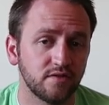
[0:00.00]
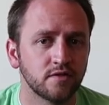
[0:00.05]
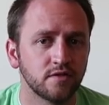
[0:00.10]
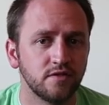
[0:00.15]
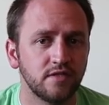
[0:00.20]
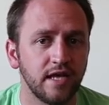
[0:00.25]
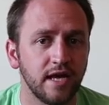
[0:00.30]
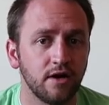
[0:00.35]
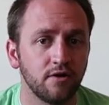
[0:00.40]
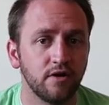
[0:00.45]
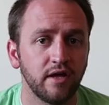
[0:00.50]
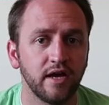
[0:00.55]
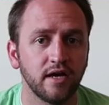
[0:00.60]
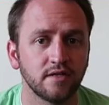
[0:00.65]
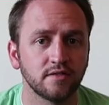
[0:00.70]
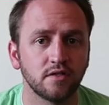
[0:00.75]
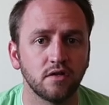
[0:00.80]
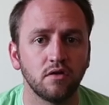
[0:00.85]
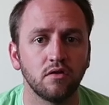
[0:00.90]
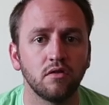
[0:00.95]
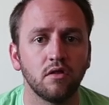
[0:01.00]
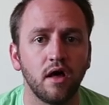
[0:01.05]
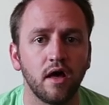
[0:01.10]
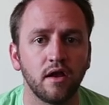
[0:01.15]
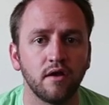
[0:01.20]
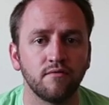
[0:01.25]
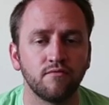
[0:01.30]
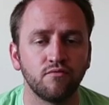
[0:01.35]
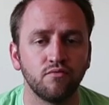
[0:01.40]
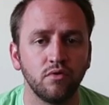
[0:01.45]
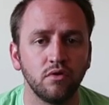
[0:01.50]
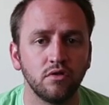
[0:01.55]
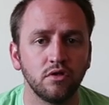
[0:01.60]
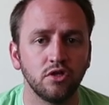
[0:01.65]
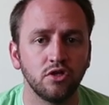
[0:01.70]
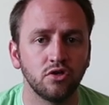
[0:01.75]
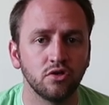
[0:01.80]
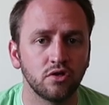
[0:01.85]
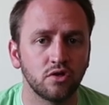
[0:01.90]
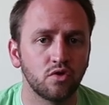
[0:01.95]
So down has a lot of
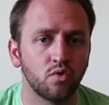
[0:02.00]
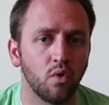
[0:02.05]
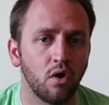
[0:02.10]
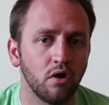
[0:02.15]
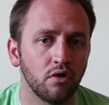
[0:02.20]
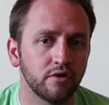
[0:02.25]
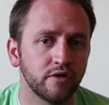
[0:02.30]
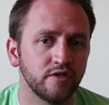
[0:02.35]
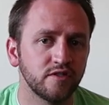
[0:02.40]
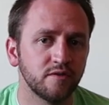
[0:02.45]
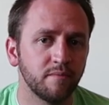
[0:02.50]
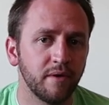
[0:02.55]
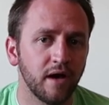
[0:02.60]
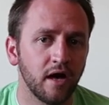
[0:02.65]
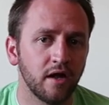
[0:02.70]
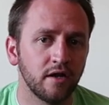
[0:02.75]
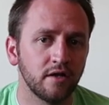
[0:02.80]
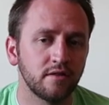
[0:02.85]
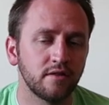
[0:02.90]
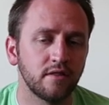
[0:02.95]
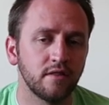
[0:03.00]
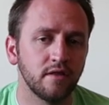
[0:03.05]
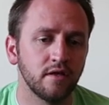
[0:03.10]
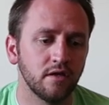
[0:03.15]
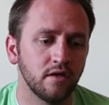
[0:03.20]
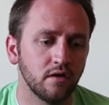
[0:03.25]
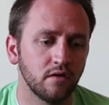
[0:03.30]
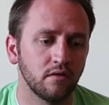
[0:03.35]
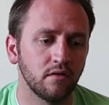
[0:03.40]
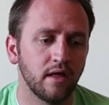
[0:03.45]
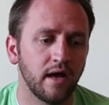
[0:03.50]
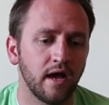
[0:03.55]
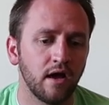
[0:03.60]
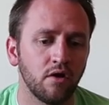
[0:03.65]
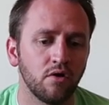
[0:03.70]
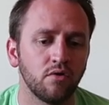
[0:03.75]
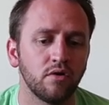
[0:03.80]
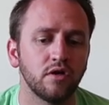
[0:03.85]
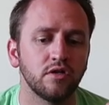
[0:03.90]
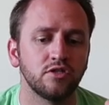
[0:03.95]
really good qualities about it that
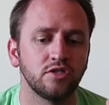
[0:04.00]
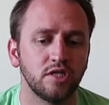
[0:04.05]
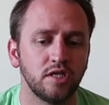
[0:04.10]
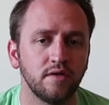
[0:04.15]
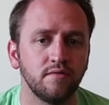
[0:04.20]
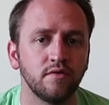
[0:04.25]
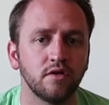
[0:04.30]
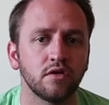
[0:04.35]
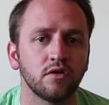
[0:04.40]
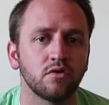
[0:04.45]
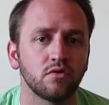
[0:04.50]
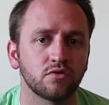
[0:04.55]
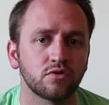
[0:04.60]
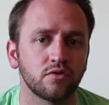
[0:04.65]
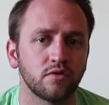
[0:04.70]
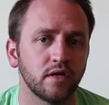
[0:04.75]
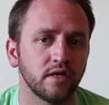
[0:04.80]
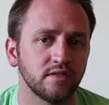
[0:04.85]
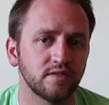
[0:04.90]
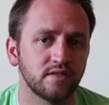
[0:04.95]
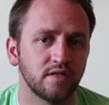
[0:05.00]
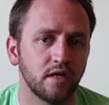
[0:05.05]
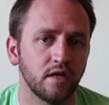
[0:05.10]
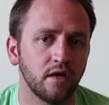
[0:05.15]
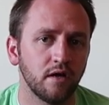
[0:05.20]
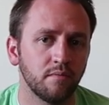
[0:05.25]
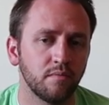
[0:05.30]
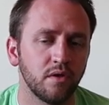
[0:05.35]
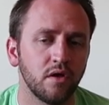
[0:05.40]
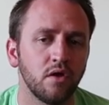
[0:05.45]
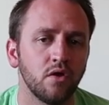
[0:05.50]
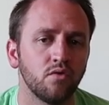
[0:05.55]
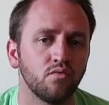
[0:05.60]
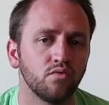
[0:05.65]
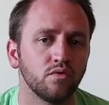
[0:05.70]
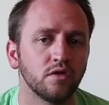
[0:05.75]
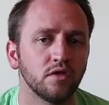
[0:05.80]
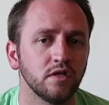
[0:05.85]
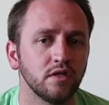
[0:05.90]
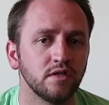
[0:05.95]
allow achieving an ultralight setup
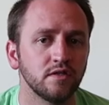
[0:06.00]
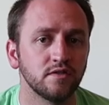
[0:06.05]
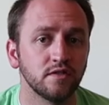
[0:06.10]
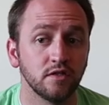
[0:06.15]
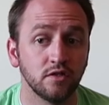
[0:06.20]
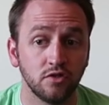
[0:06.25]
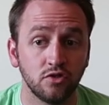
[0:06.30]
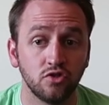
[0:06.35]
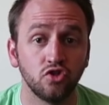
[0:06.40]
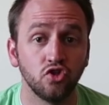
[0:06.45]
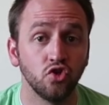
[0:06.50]
really easy.